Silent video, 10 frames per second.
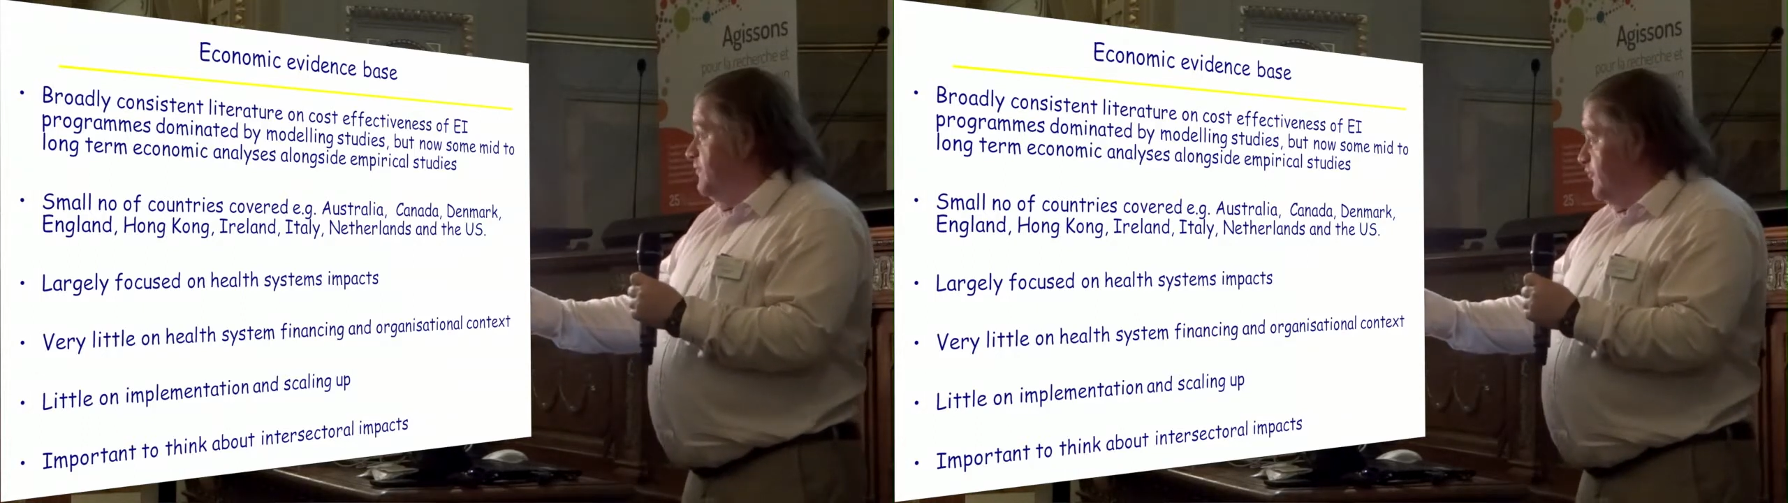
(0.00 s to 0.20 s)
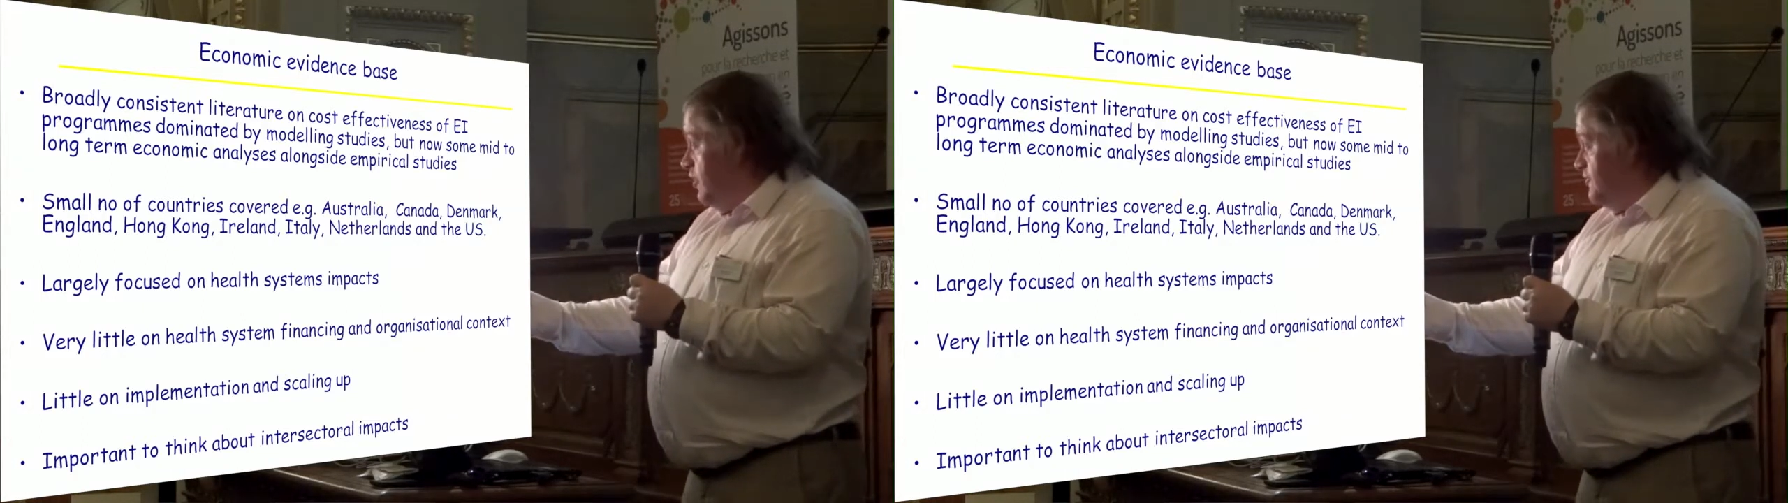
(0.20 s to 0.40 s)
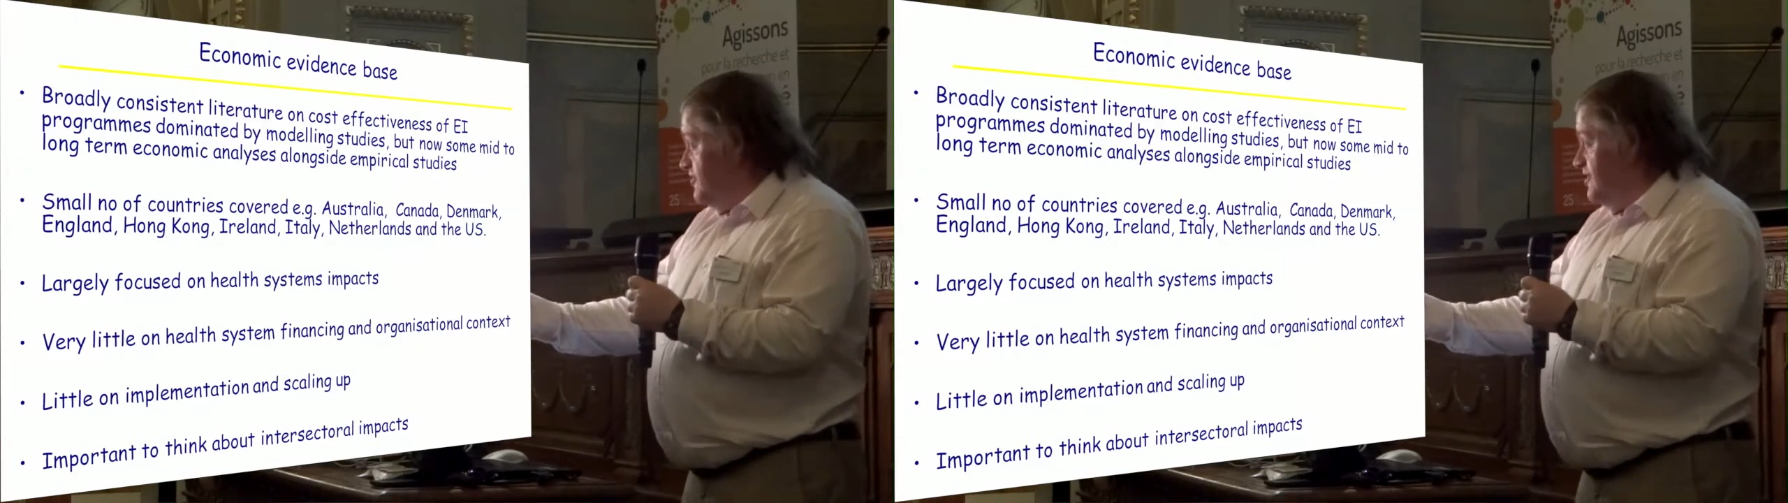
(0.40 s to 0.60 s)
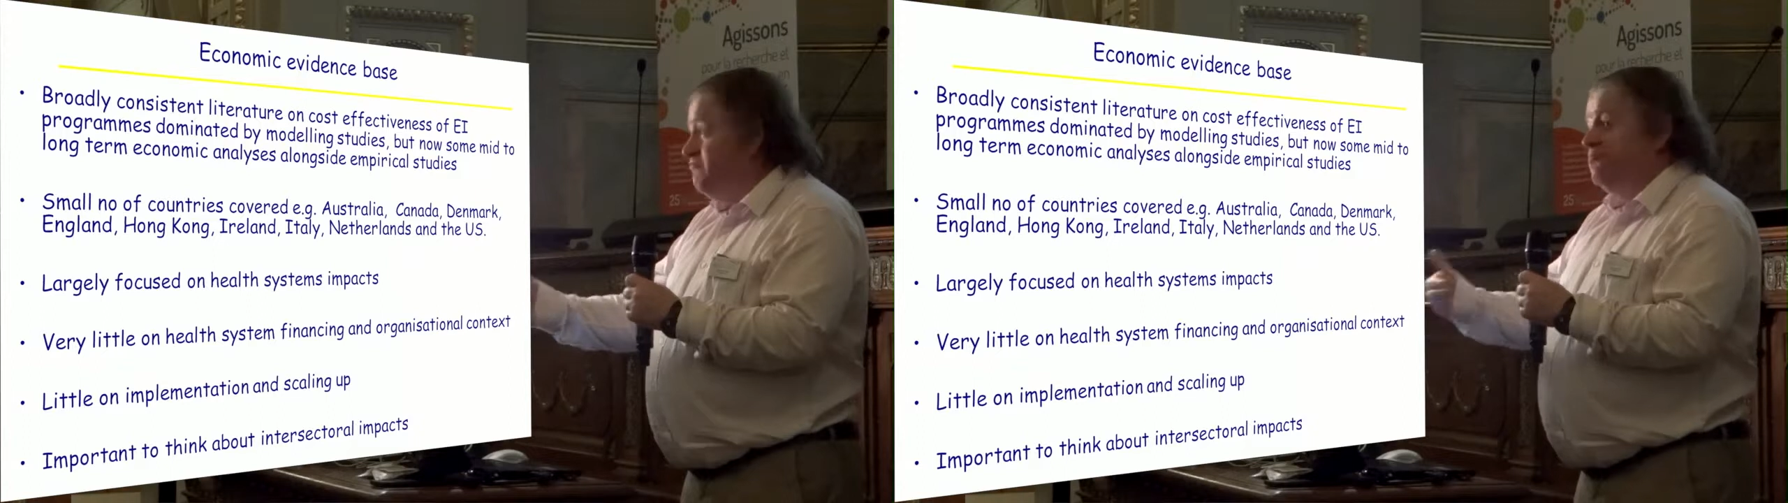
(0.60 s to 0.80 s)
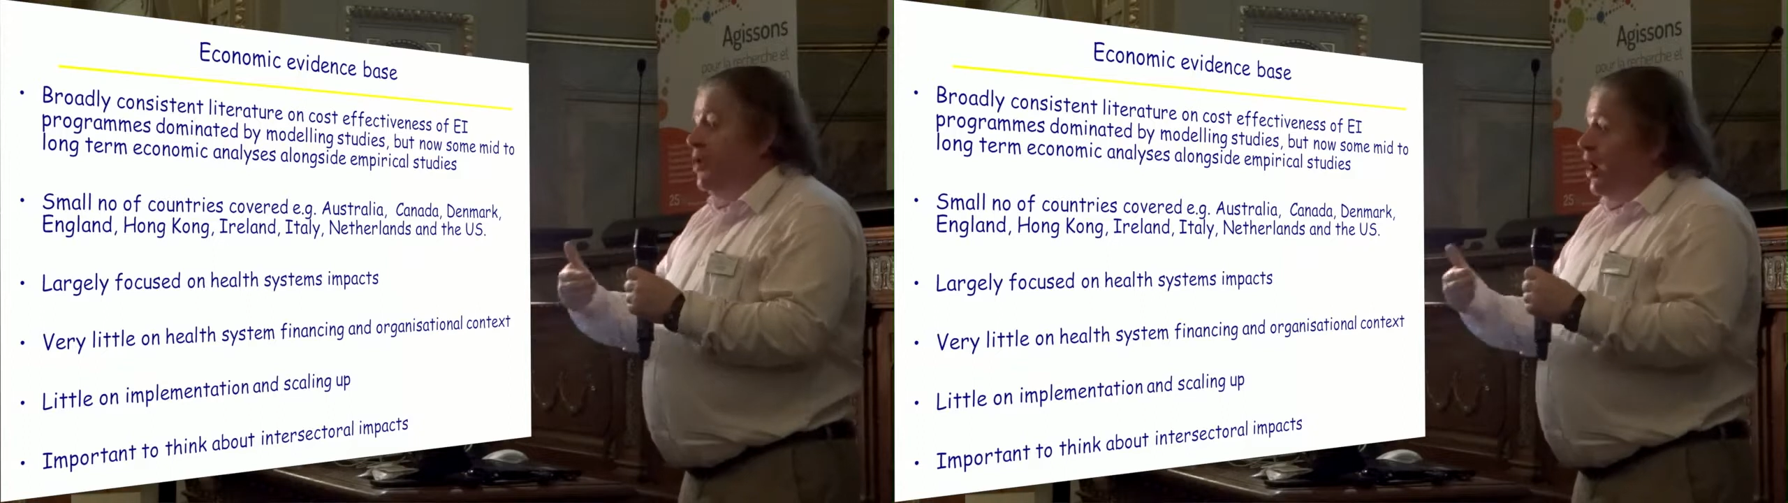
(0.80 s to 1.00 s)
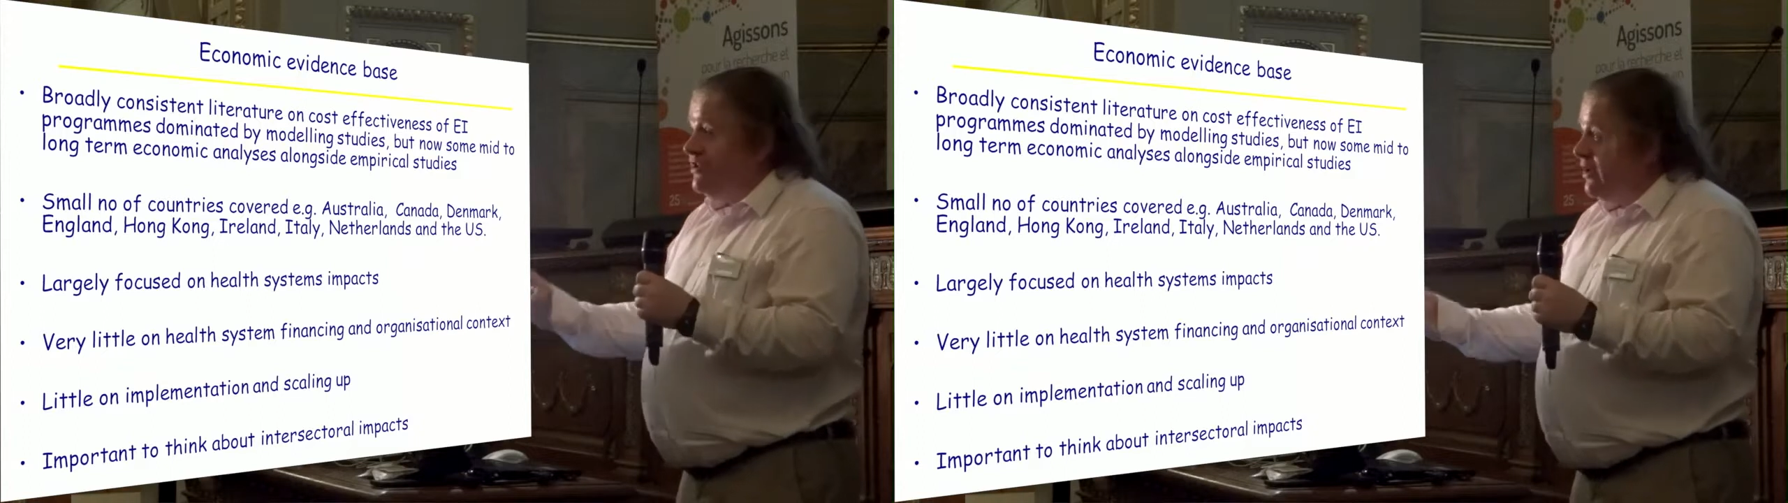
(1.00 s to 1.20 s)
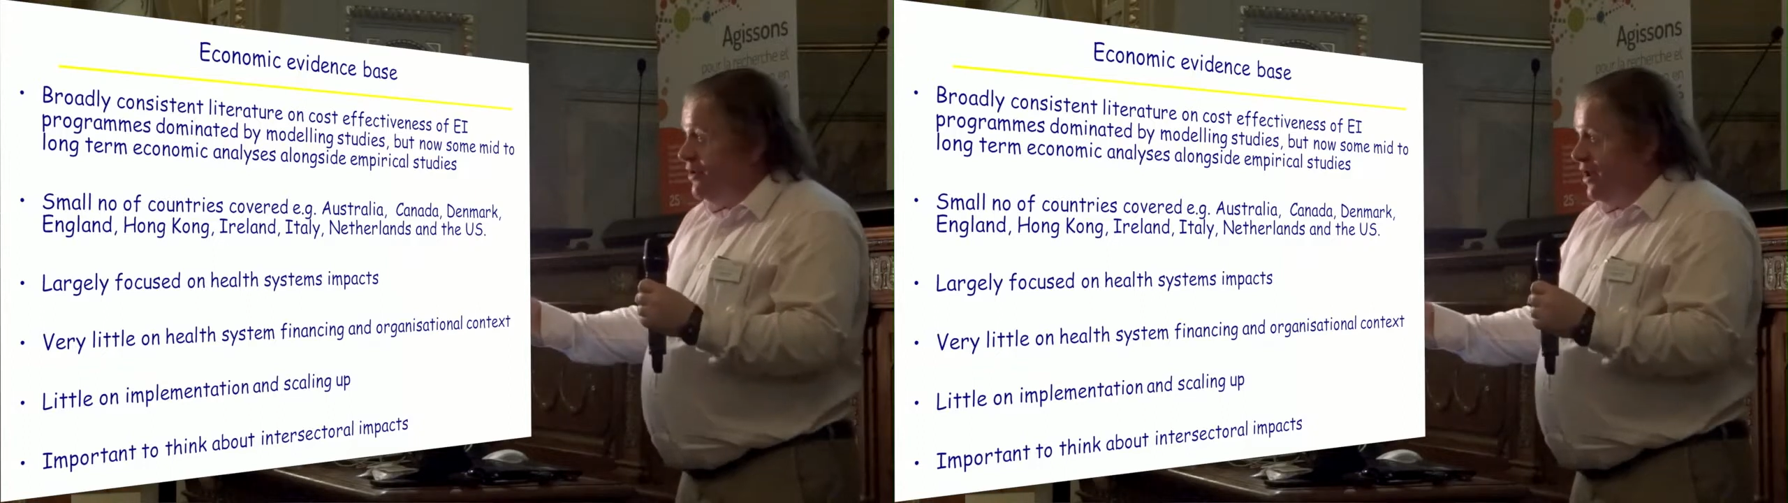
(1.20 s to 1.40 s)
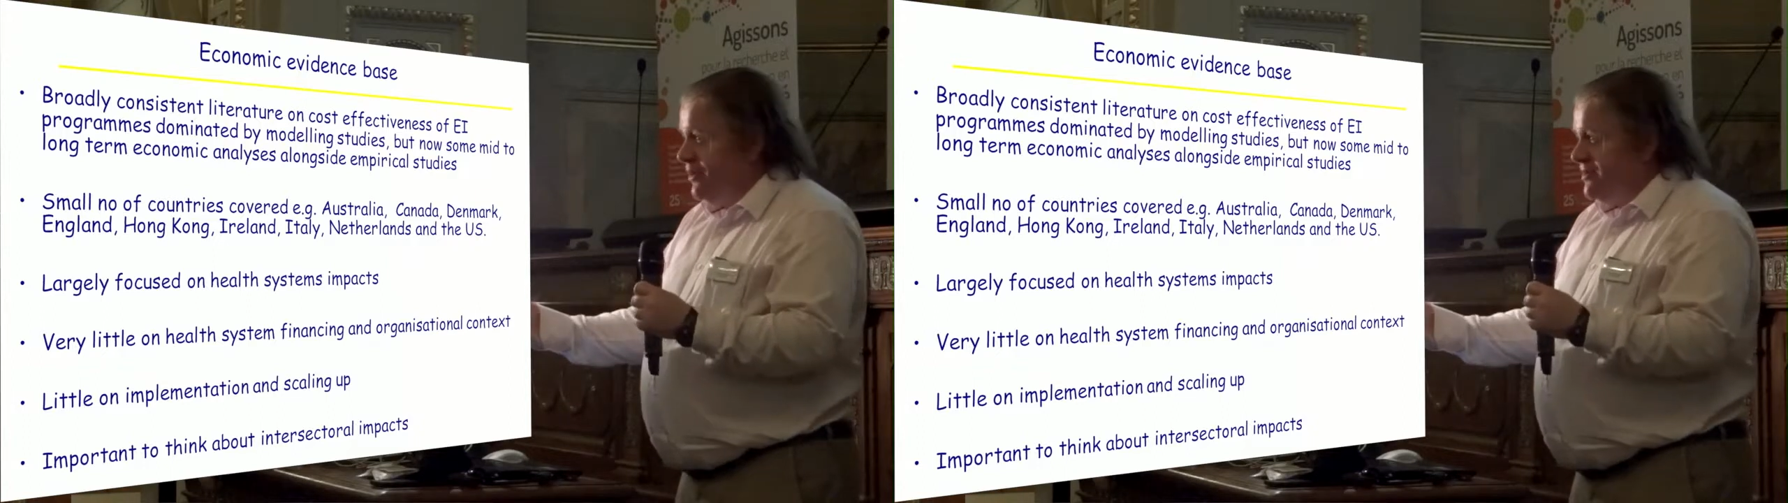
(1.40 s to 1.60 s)
France, I don't
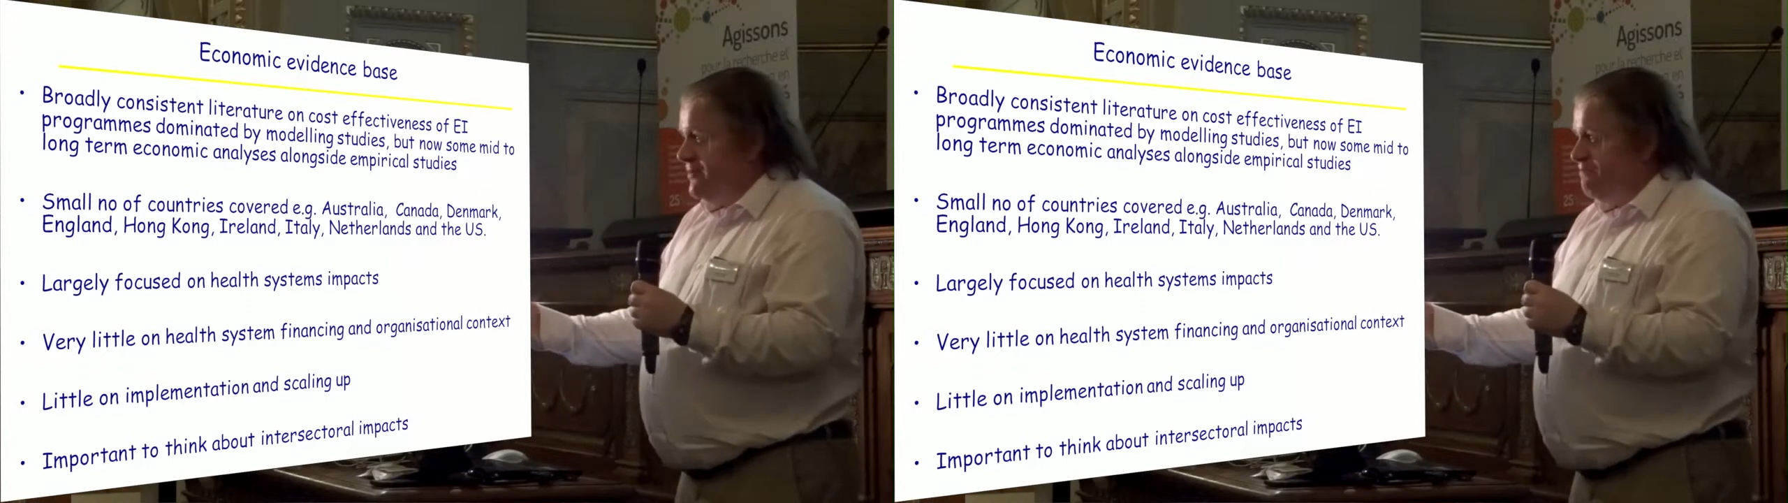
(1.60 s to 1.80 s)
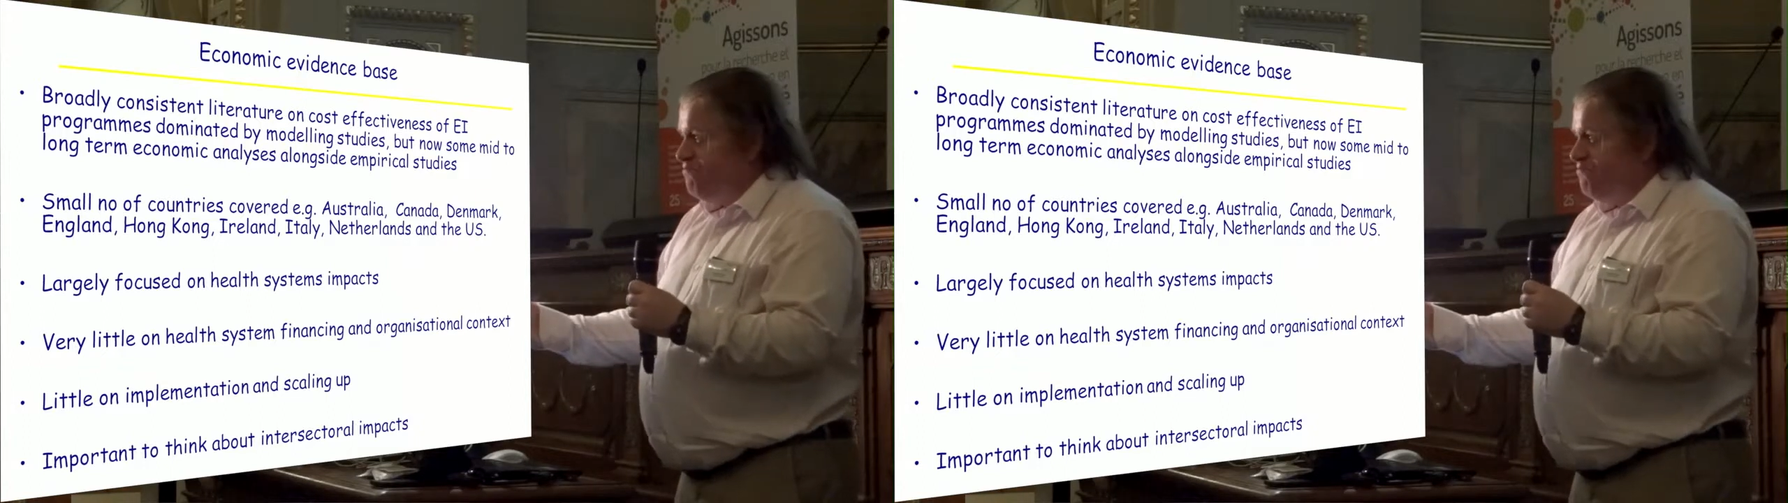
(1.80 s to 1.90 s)
know it.